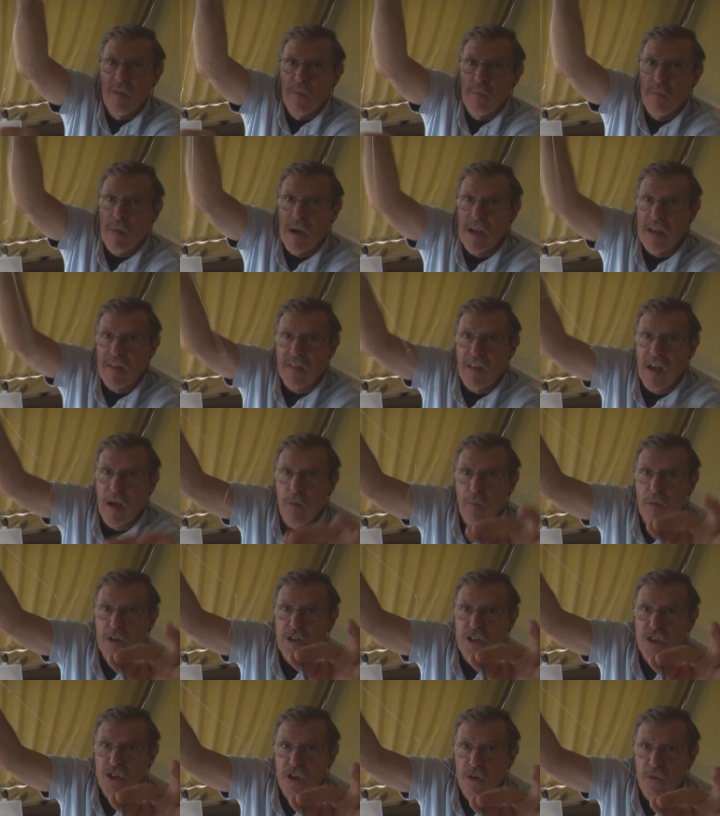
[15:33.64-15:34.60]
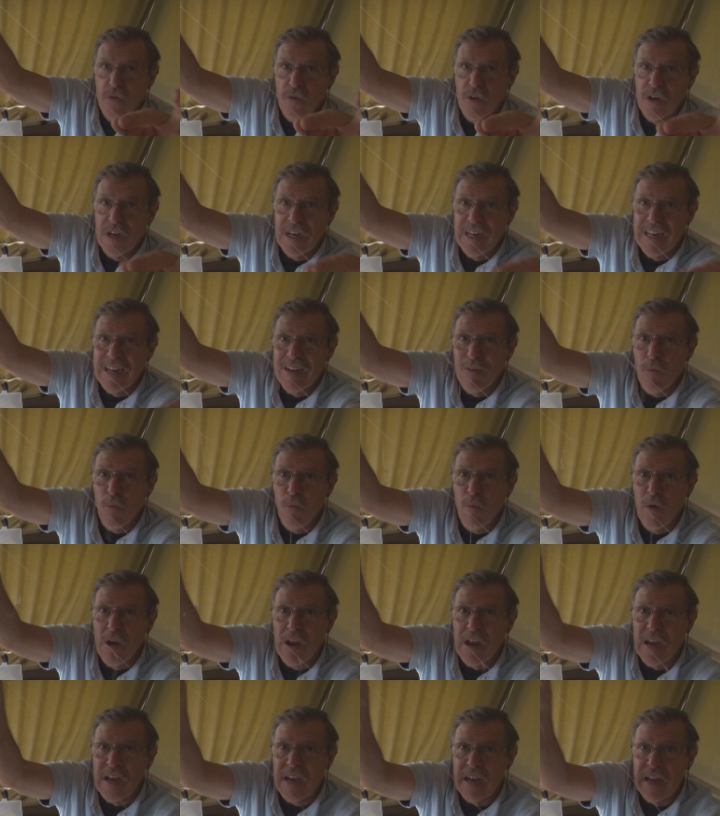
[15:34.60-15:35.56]
Bait that with tiny,
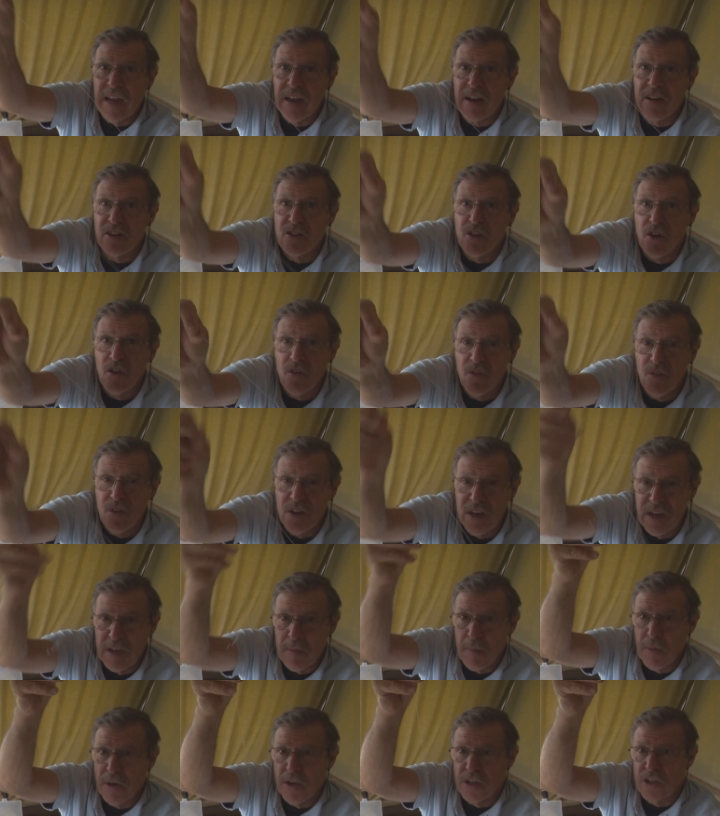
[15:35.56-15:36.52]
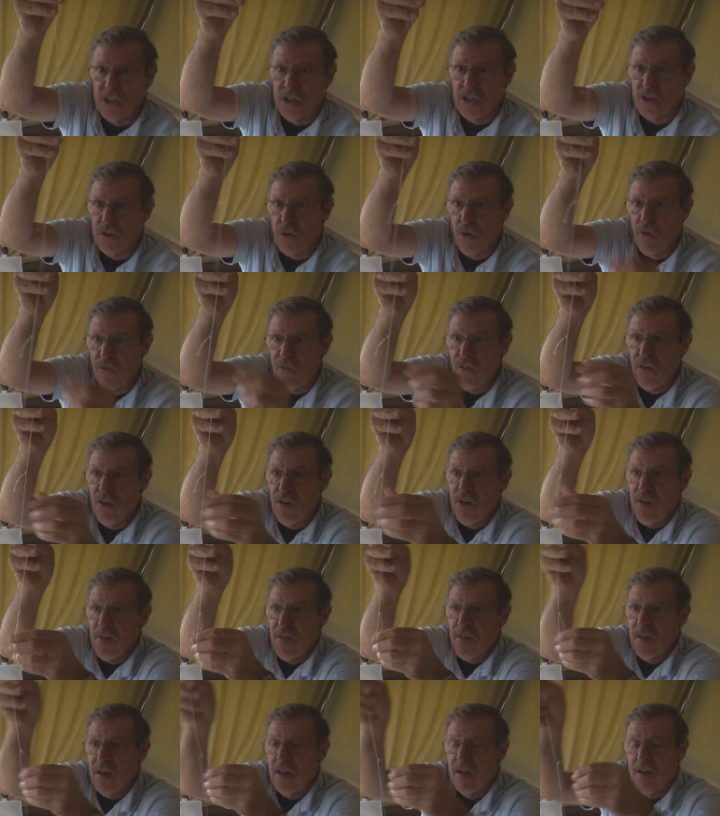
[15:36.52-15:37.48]
weeny, tiny pieces of
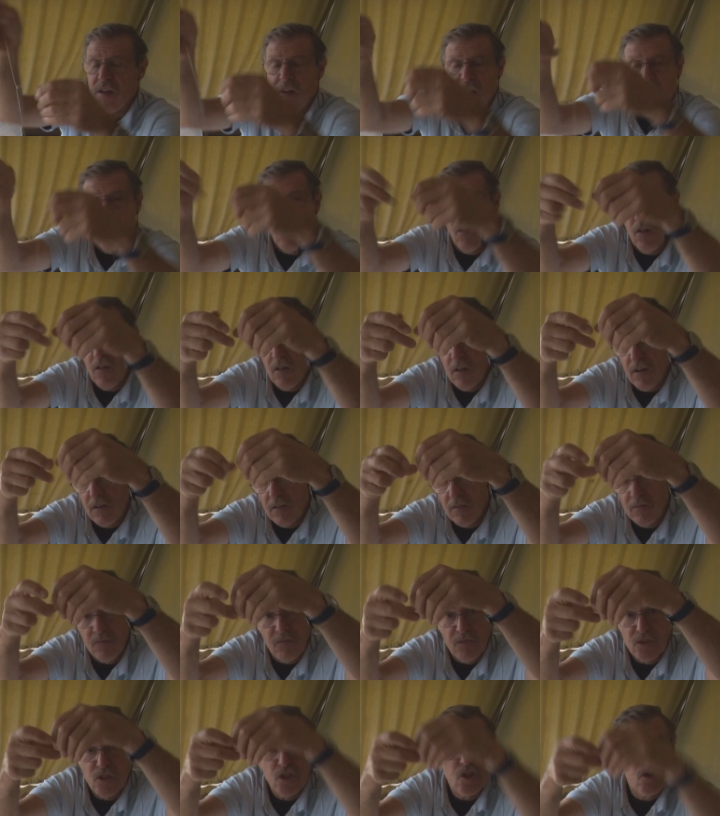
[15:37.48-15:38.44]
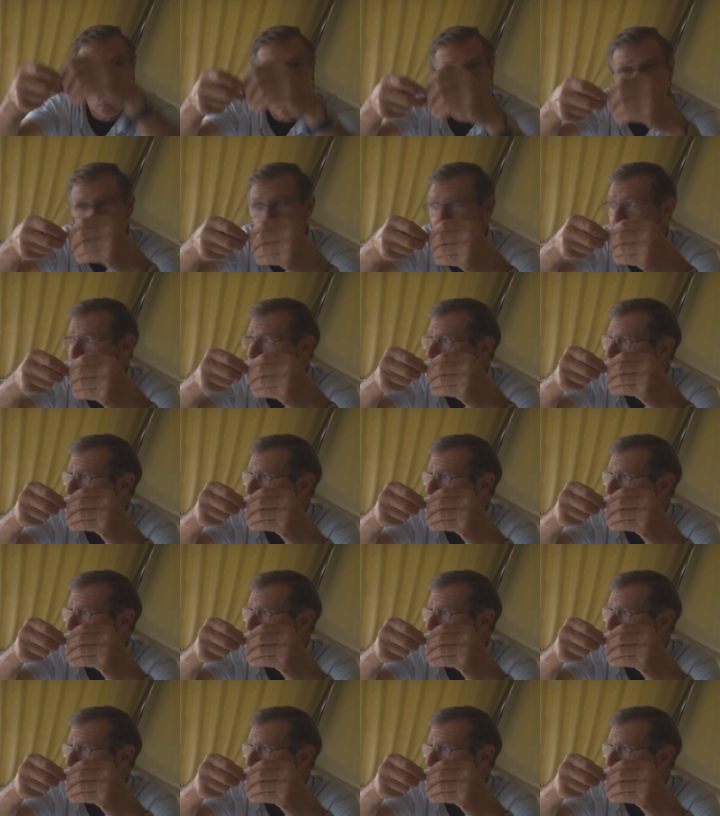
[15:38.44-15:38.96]
squid,